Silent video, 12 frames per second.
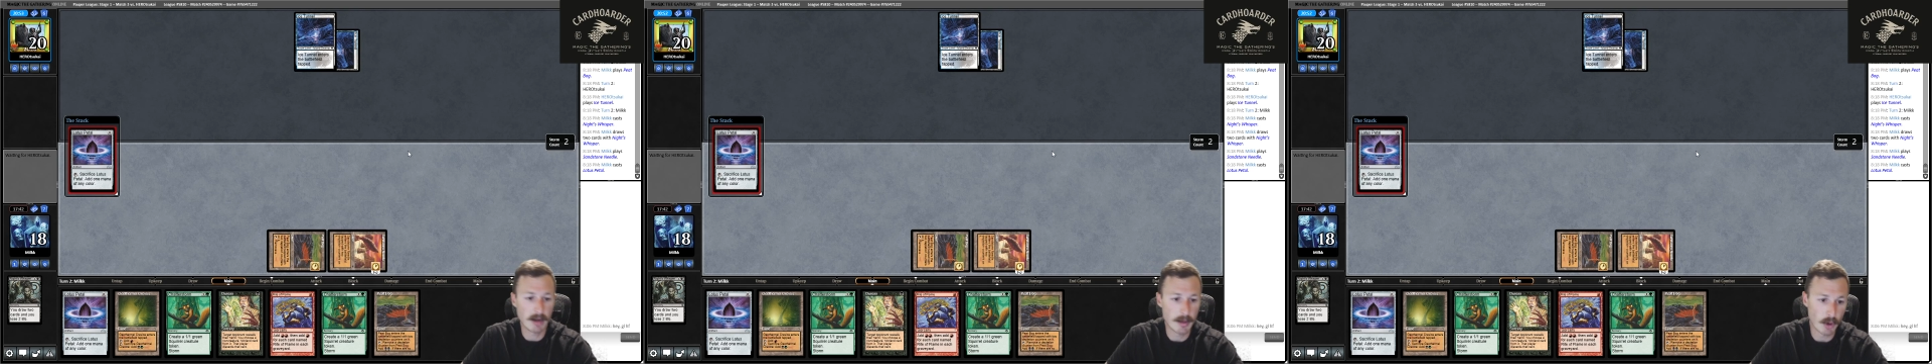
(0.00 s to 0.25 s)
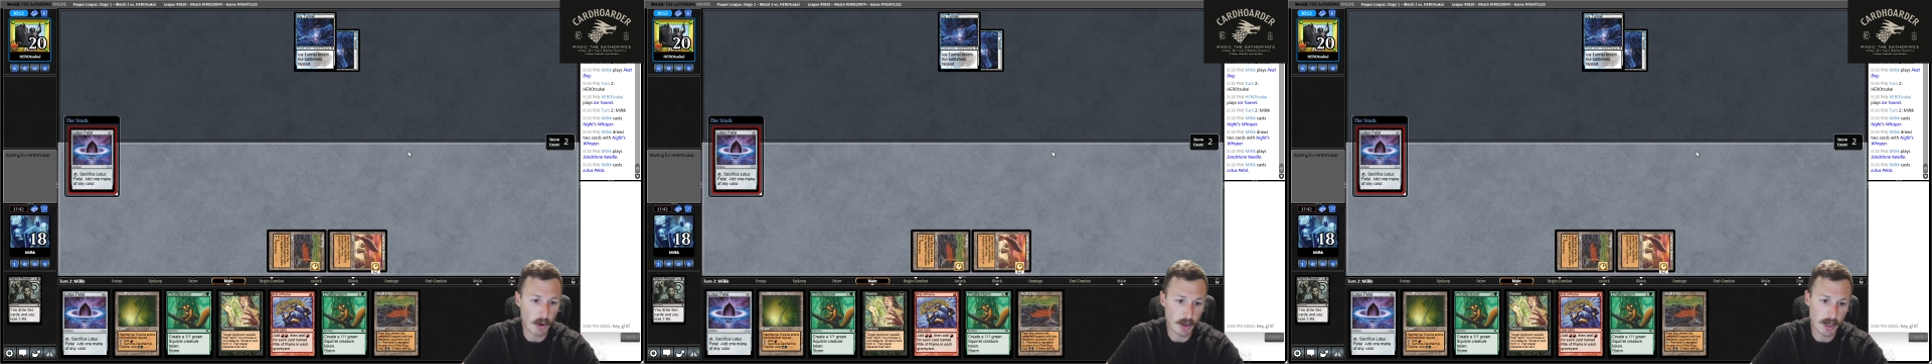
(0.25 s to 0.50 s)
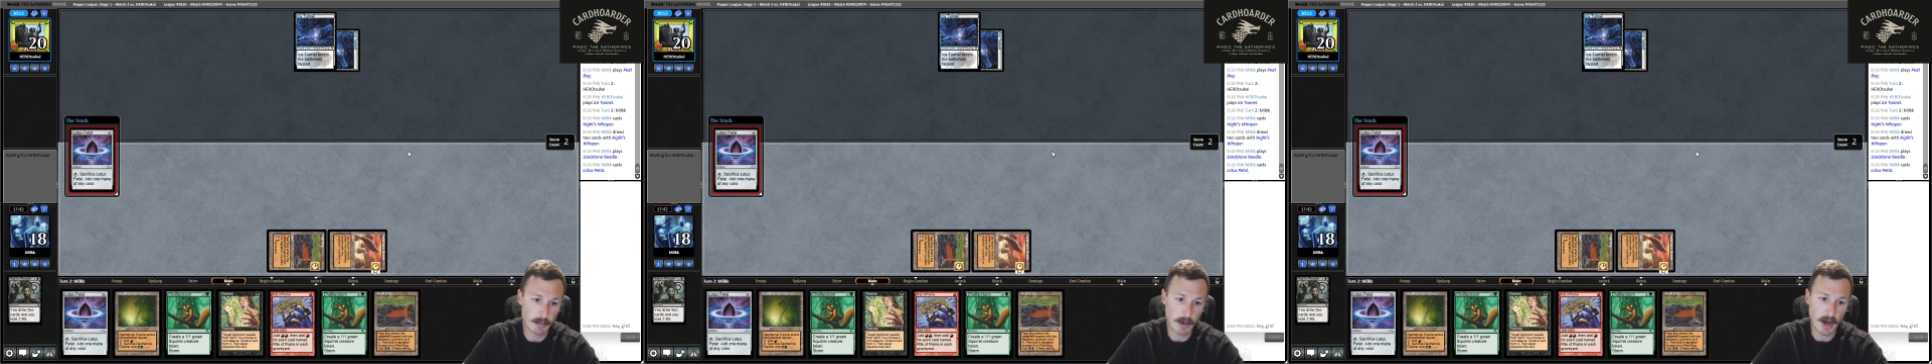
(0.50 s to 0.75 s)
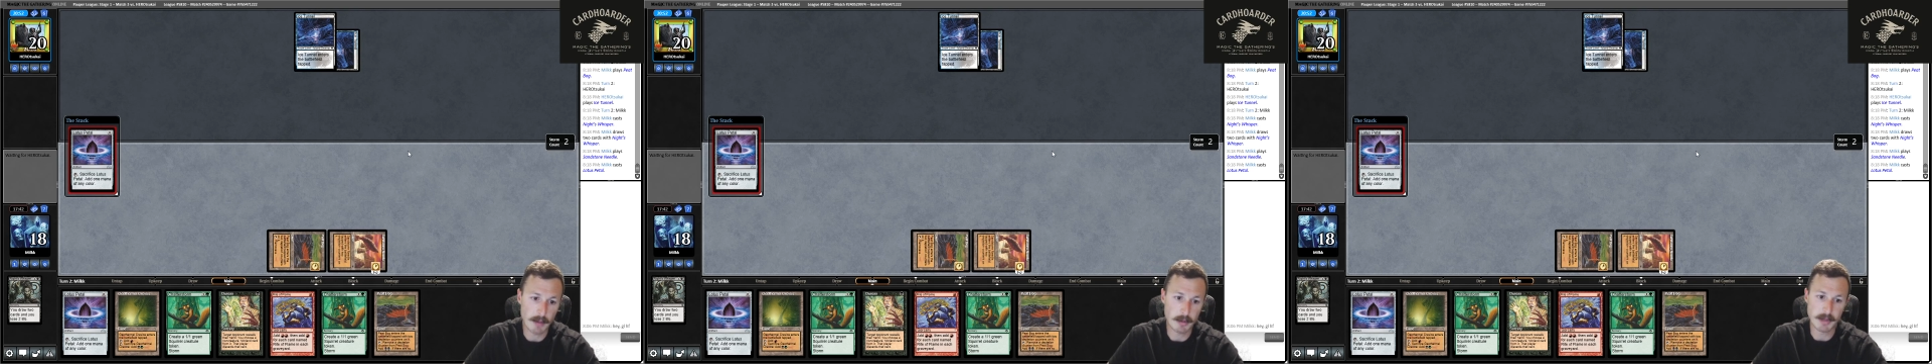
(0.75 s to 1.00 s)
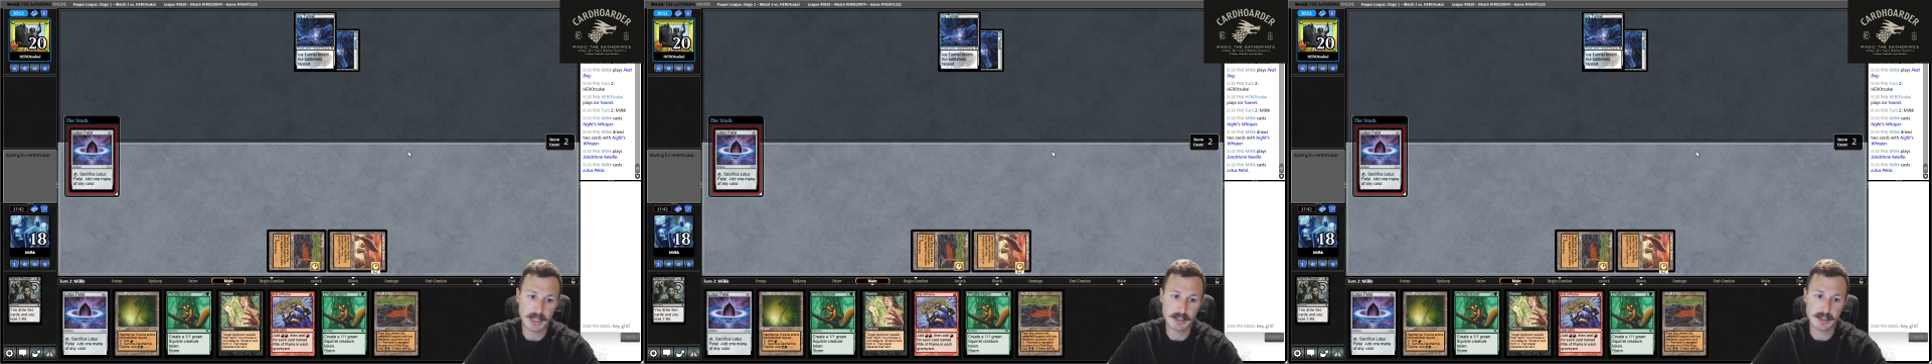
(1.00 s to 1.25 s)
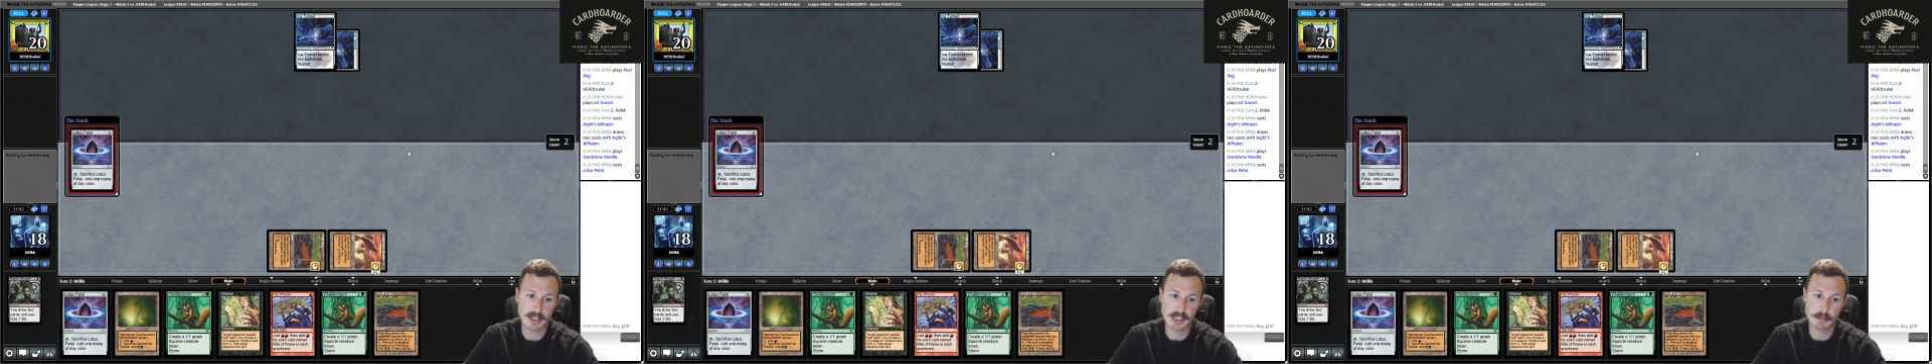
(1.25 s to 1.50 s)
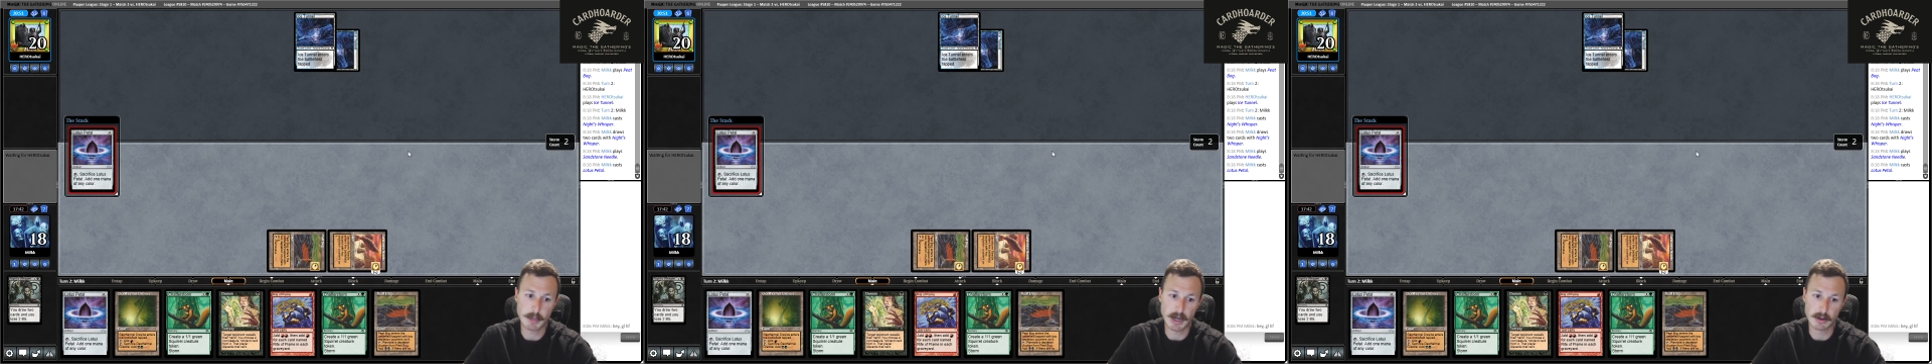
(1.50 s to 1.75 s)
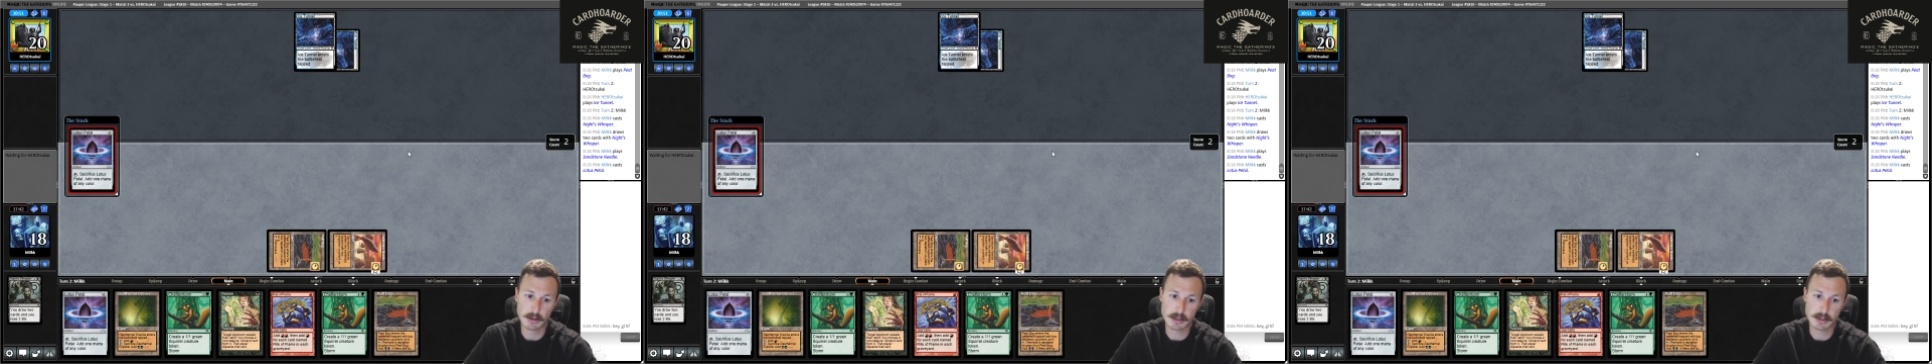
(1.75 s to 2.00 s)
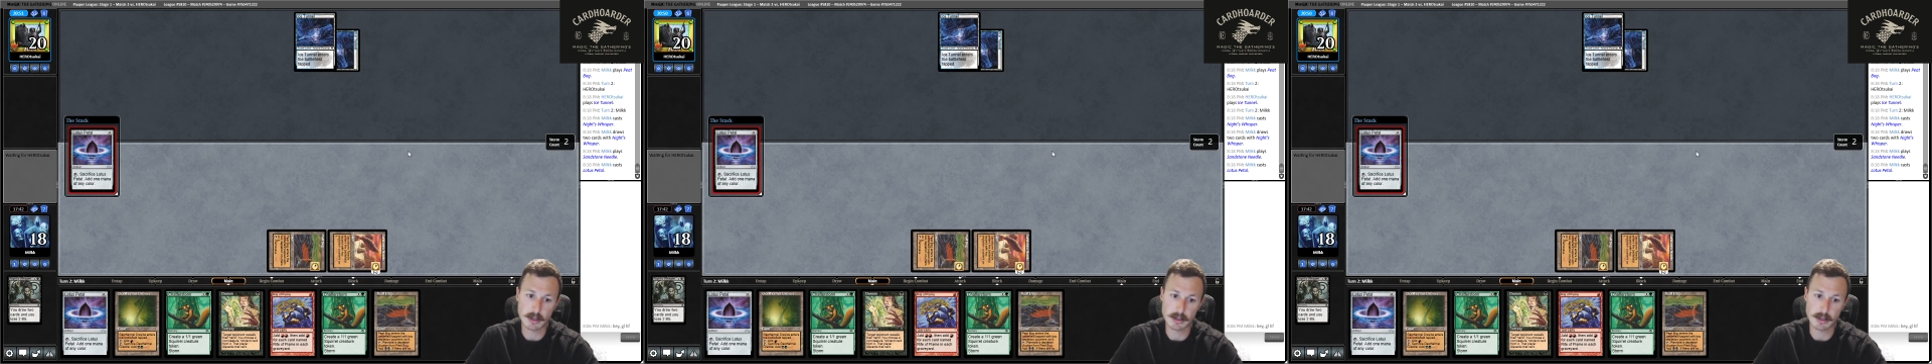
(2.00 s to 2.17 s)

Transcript: broken in Pauper because the spells are